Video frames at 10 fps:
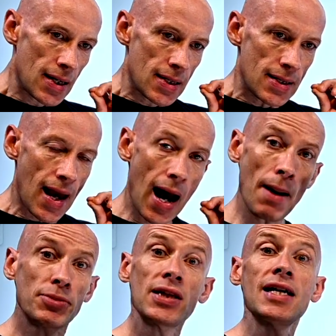Now,
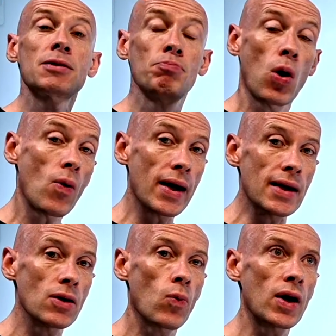up to this
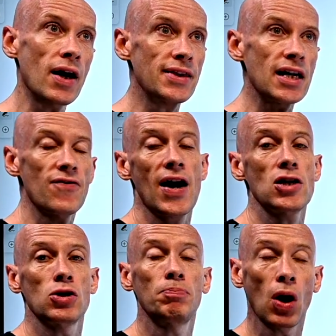point, when I think of
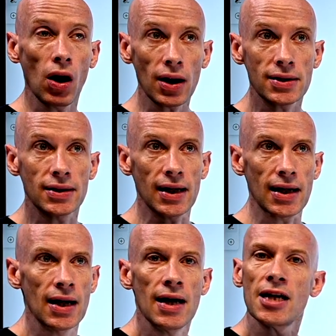Azure
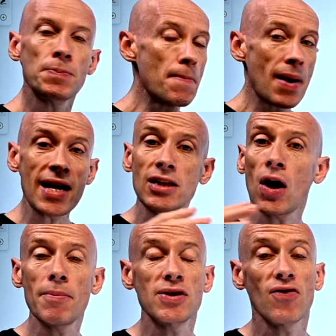policy, there's been many
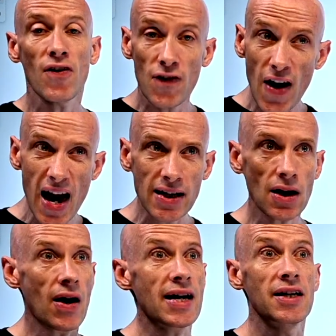types of effect.
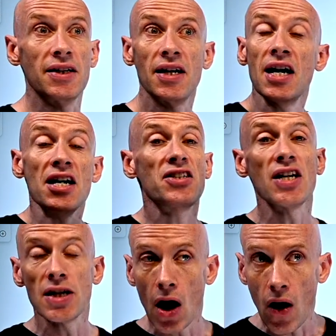I can
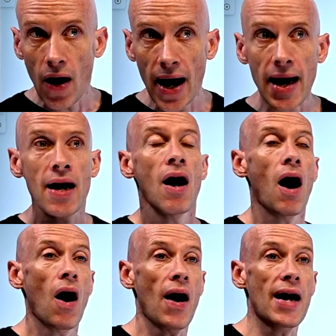deny,
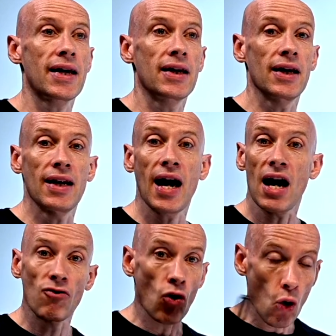I can
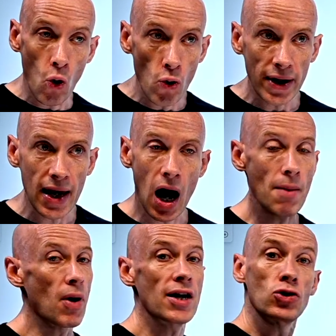have audit, I
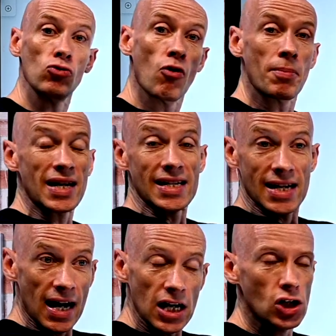might do
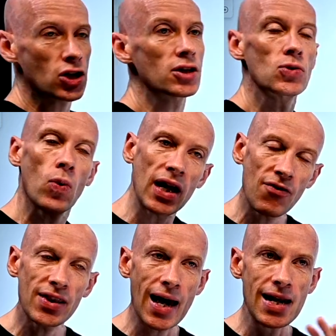remediations, whatever
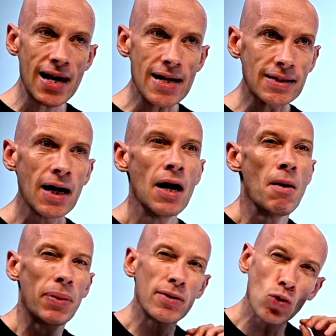that is,
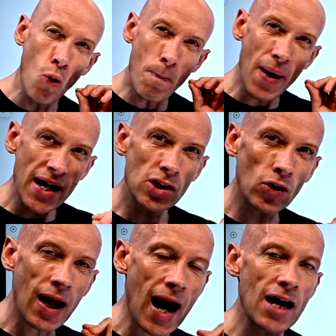but it was all based
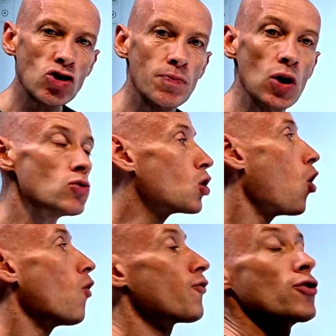on attributes
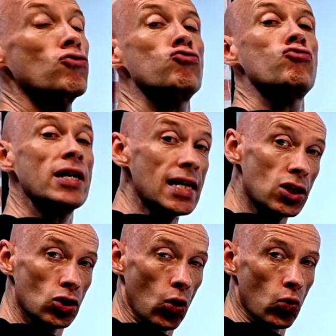of the
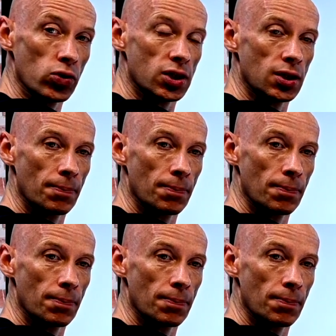resource